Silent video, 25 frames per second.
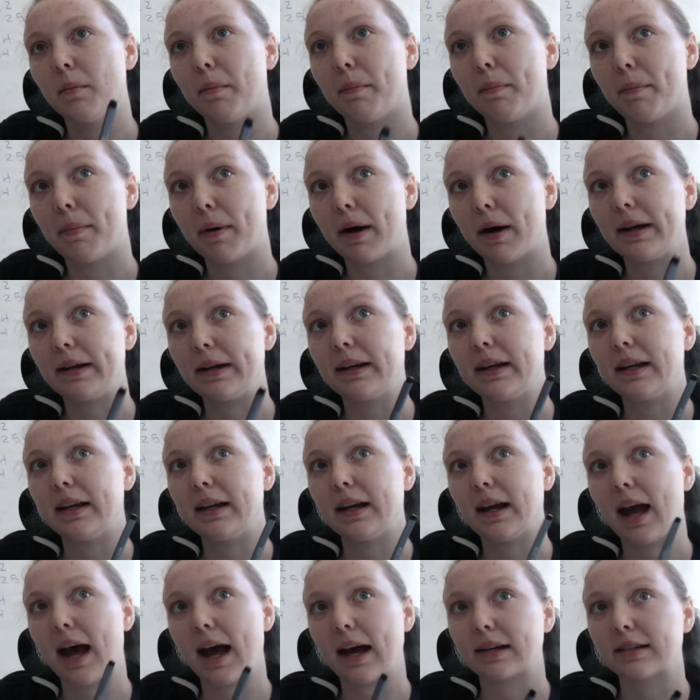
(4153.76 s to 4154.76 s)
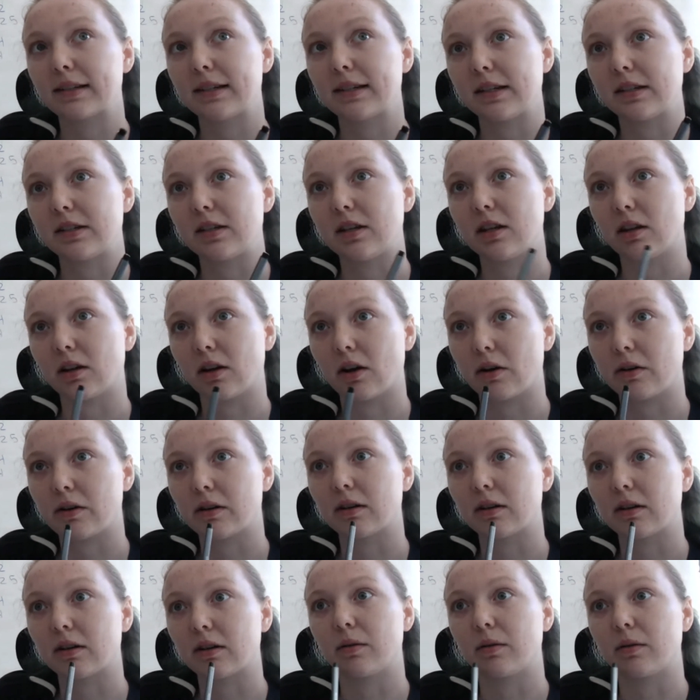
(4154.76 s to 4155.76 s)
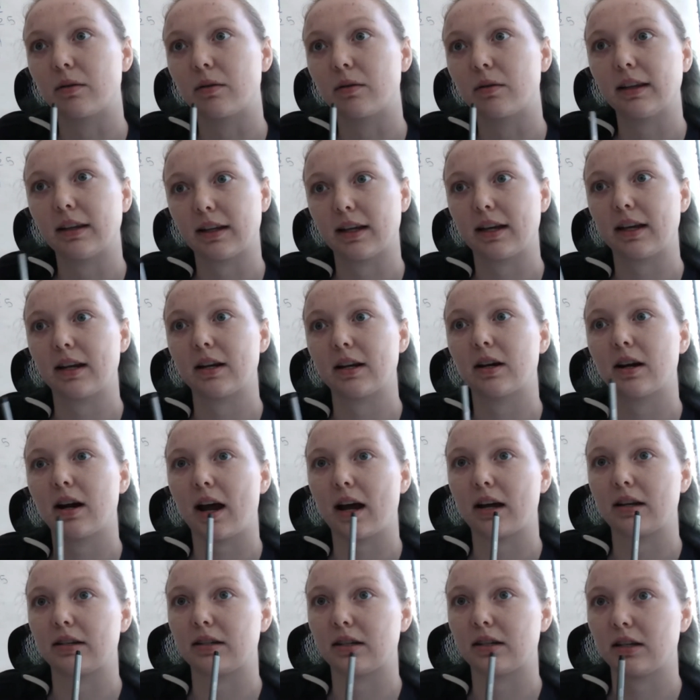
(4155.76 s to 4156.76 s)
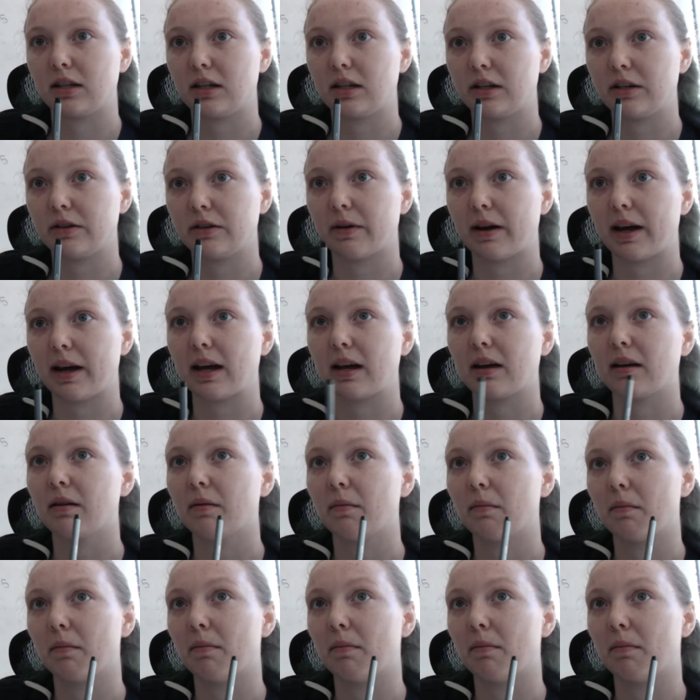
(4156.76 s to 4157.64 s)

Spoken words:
But getting access to the code a little bit later as a QA